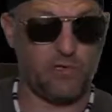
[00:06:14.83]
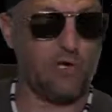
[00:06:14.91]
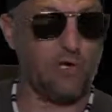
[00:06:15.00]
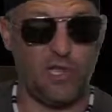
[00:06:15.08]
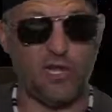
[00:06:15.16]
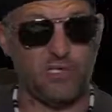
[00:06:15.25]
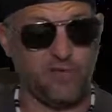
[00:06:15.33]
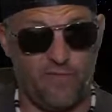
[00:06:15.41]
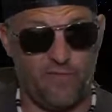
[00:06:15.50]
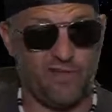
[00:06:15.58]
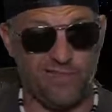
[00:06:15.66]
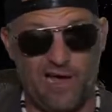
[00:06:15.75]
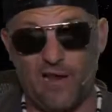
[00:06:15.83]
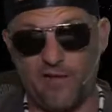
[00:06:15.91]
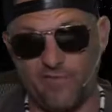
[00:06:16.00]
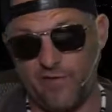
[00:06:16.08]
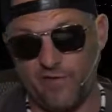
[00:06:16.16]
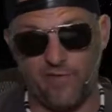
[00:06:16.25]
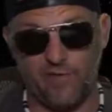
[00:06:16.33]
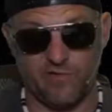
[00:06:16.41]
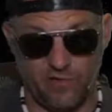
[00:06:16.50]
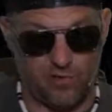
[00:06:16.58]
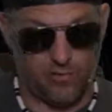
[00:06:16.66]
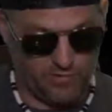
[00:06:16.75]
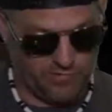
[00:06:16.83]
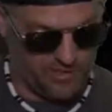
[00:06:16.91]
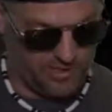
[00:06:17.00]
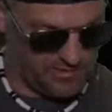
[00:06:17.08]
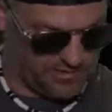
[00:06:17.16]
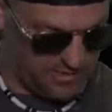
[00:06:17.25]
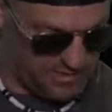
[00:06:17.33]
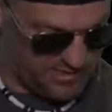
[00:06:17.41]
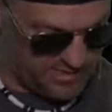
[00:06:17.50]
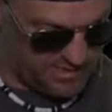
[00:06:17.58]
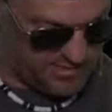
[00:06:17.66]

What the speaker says: collection of a lot of different Star Wars things, not just